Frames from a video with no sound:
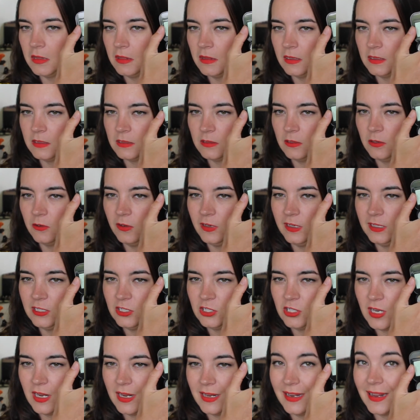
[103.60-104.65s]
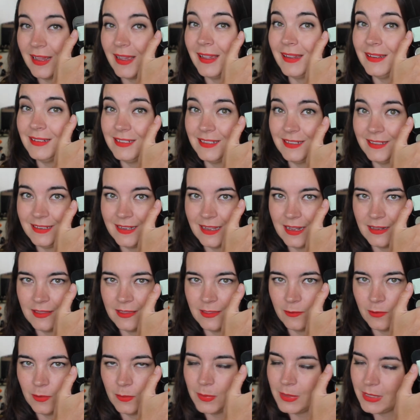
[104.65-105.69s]
this green shade. I did get
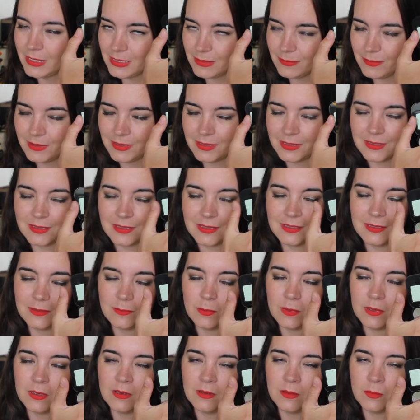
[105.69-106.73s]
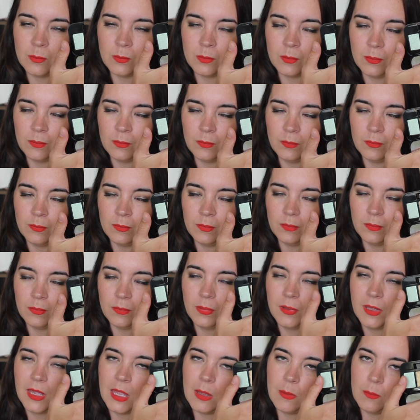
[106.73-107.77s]
the replacement because this one
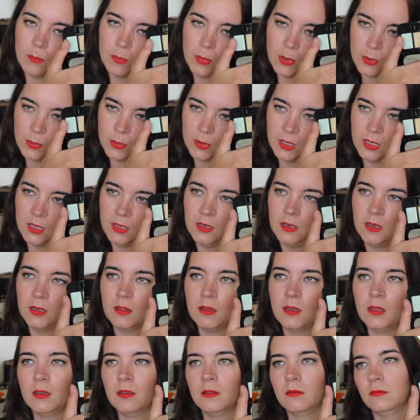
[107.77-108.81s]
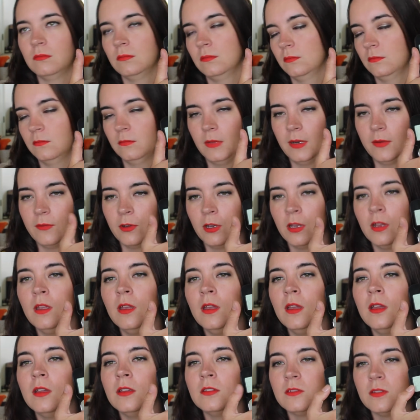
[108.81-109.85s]
came broken and then whatever.
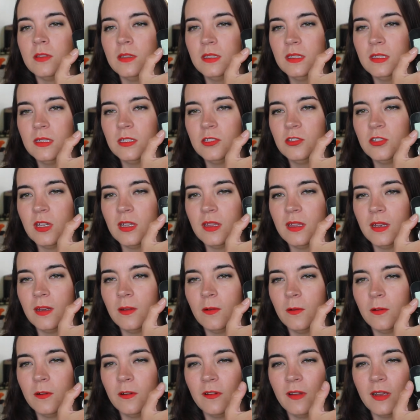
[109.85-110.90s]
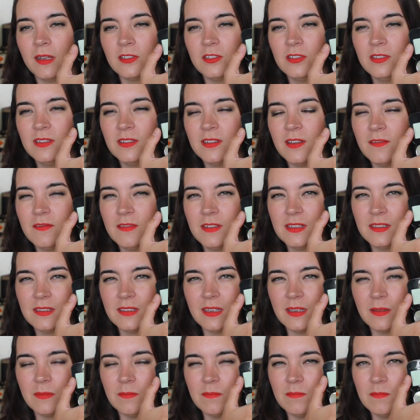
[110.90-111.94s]
So this is the shade that I ordered. I just love this,
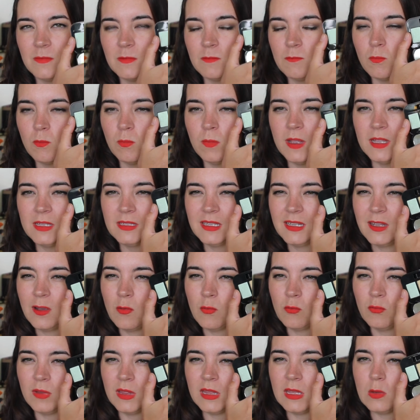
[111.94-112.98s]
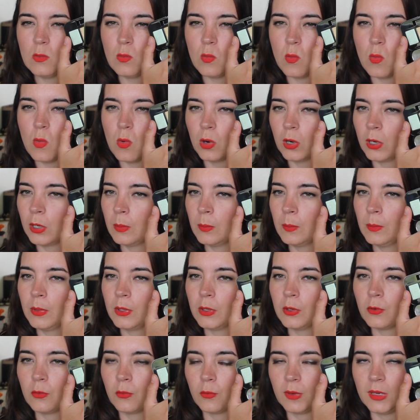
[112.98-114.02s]
like, it's like a really warm
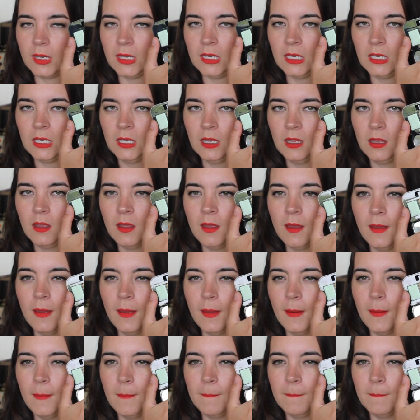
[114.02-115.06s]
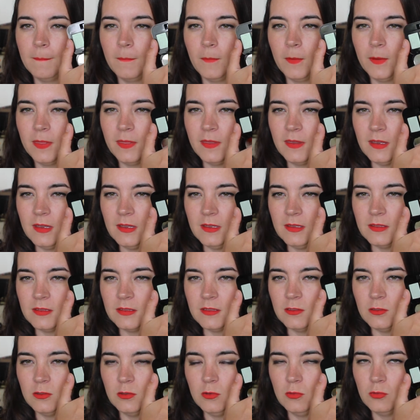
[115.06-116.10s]
green with
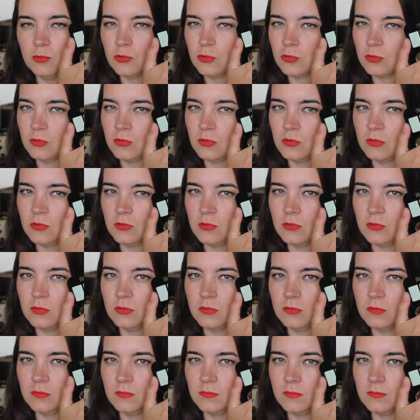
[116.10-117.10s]
these neutral